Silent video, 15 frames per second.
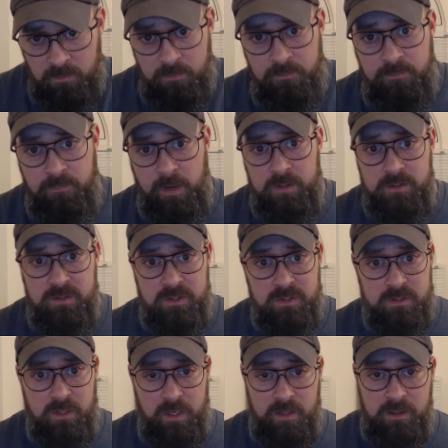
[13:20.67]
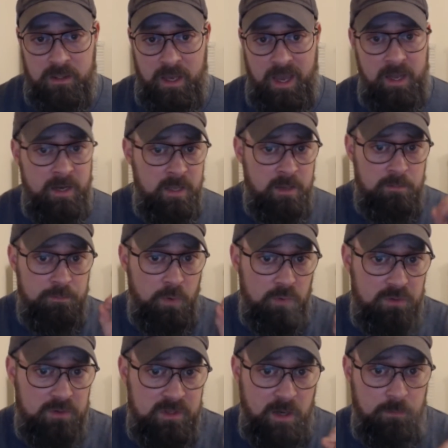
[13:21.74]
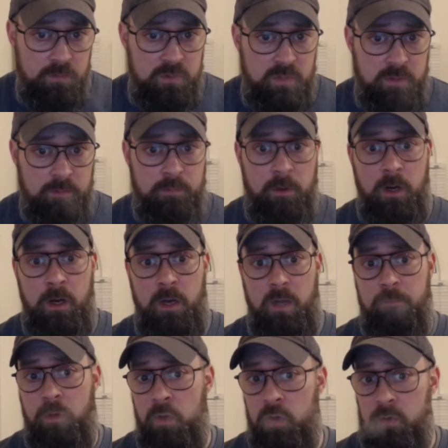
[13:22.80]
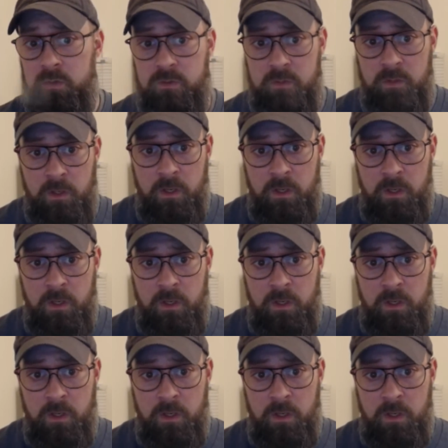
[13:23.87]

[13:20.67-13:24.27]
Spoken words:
Fires just like that in both temperature modes,